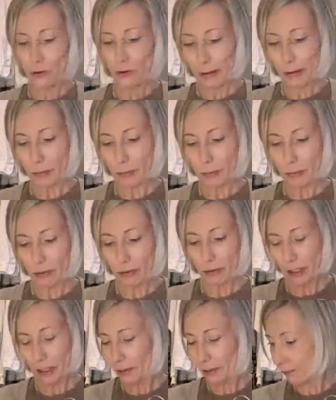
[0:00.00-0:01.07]
thought about
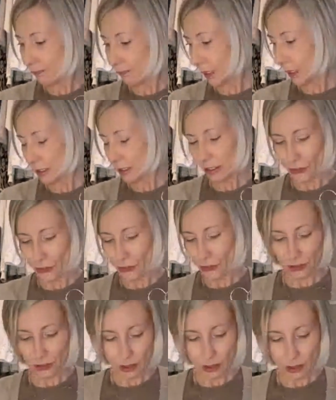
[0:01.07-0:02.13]
pairing the
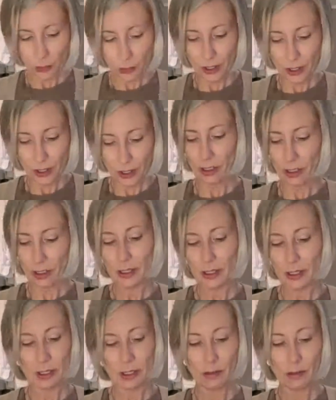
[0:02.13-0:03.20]
skirt with just
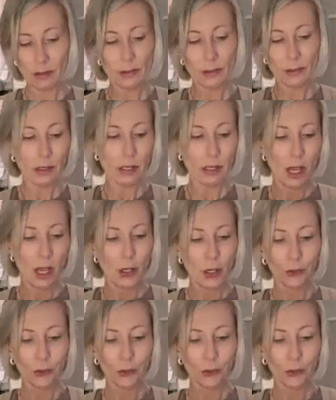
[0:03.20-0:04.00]
a simple